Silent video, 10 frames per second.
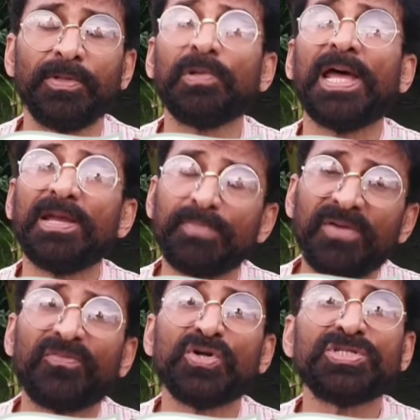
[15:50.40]
you like
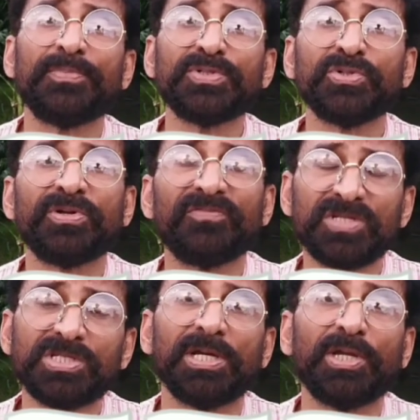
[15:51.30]
my first episode of
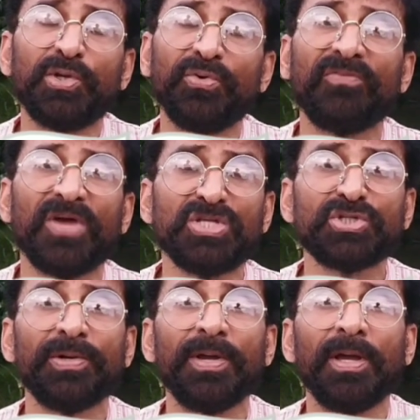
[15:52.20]
this
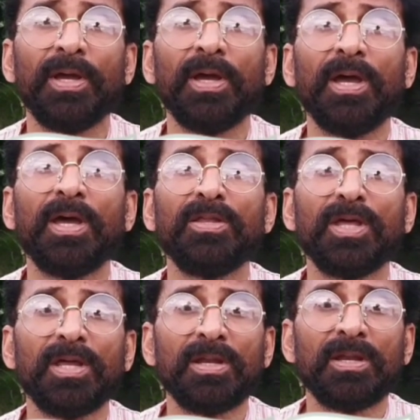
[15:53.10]
QFH. And
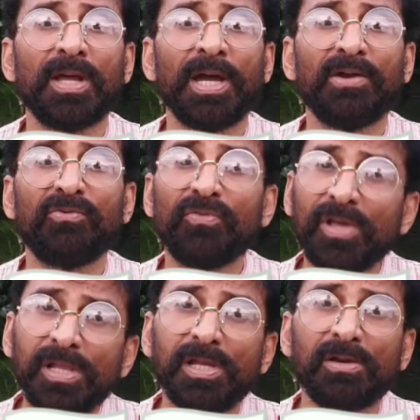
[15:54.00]
then I
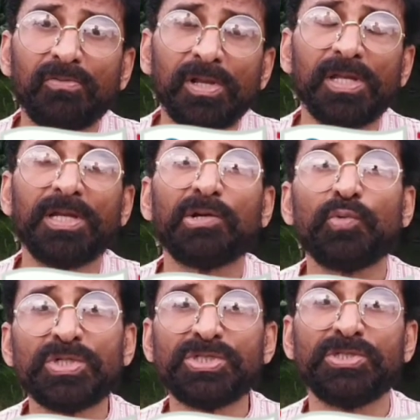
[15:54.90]
really
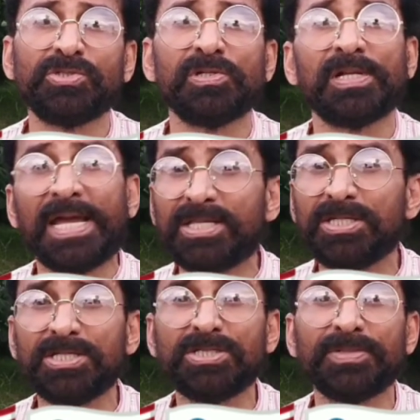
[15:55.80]
request you to like
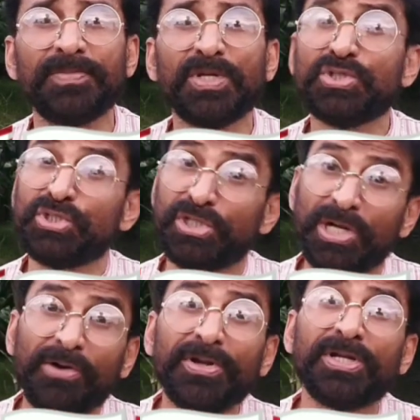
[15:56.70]
this,
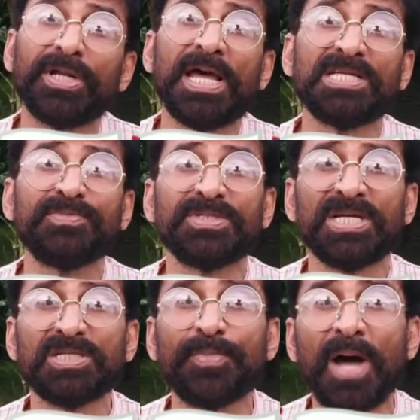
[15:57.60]
share it as much
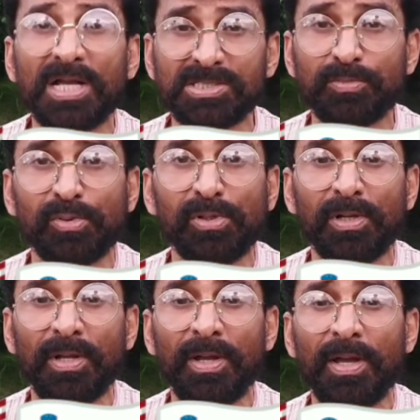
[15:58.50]
as
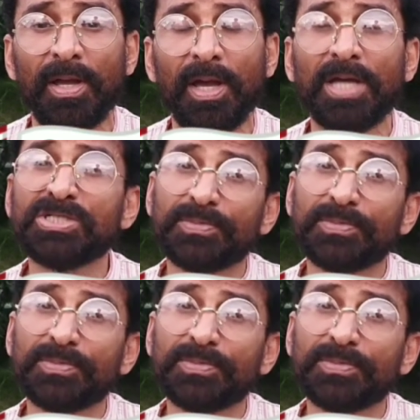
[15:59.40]
possible, and